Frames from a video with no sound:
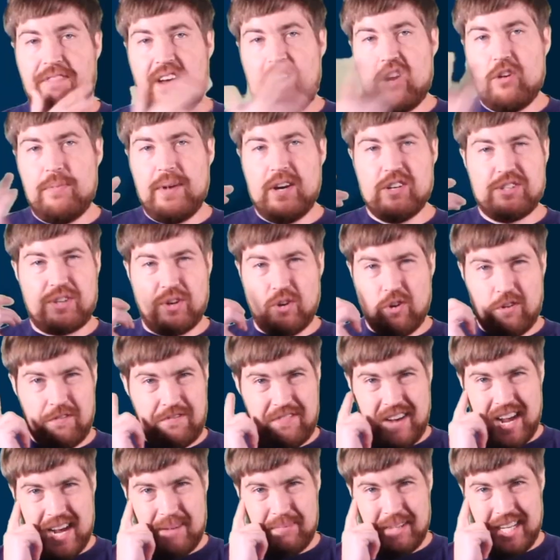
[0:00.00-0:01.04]
Faramir's whole
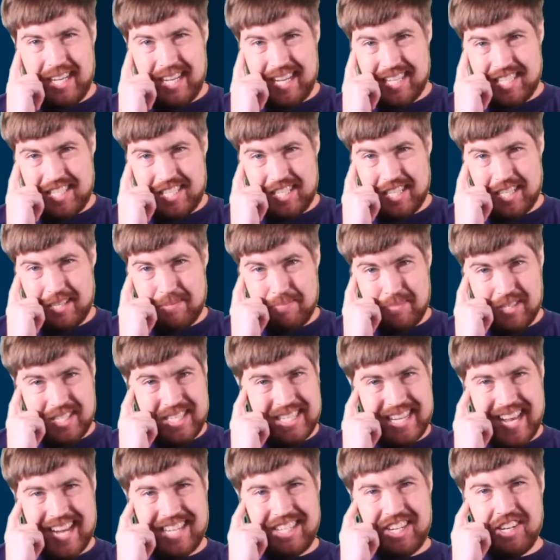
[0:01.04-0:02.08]
family gets some
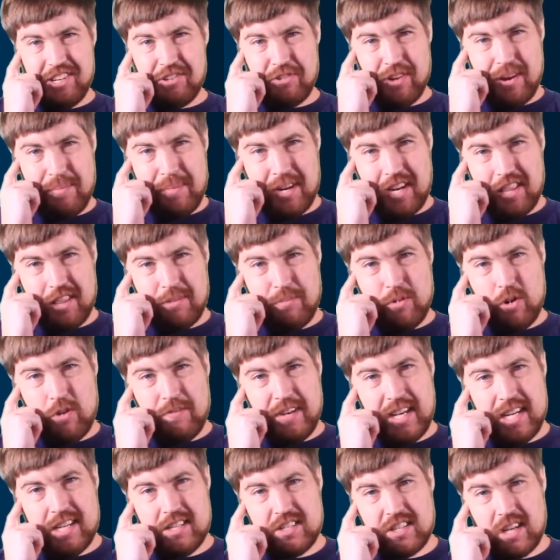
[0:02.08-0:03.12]
sketchy treatment in the
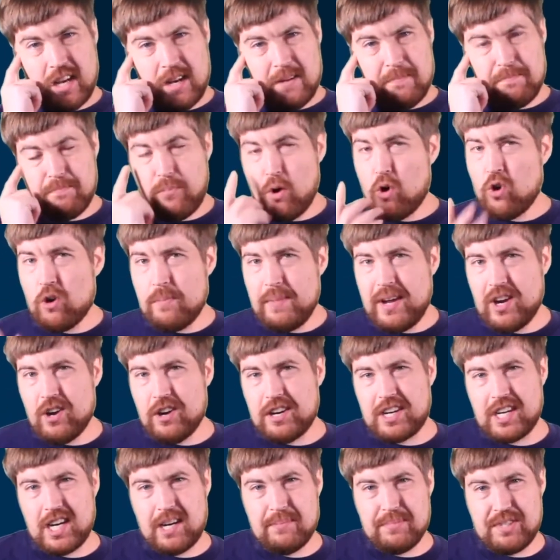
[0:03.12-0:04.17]
movies.
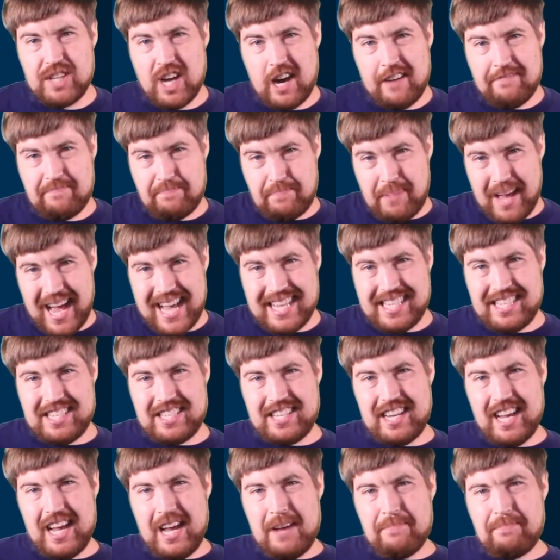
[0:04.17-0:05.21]
Boromir comes off
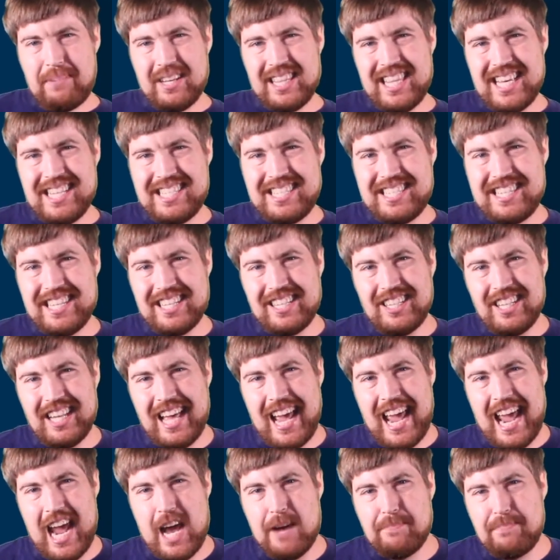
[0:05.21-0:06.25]
best, but they
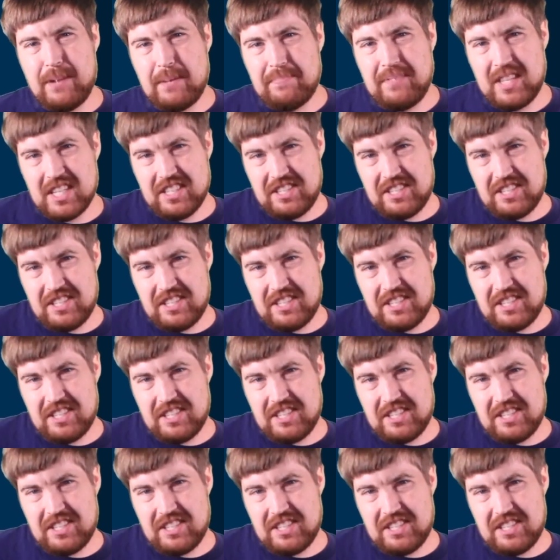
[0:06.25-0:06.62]
still amp up the